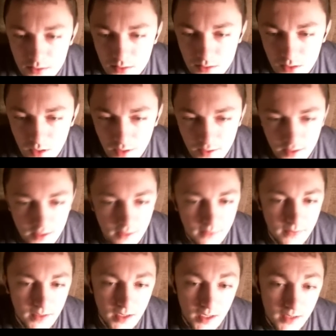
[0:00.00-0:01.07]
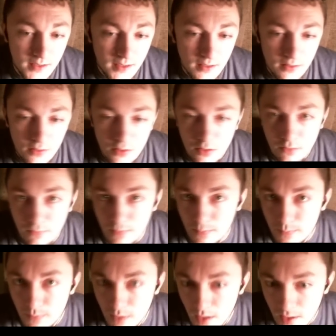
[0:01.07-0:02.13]
I think I found, I downloaded it
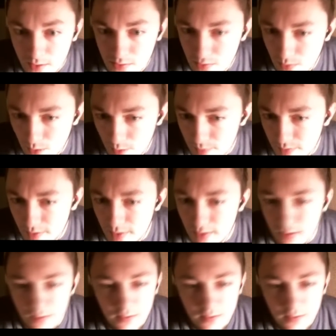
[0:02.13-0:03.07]
from the actual website,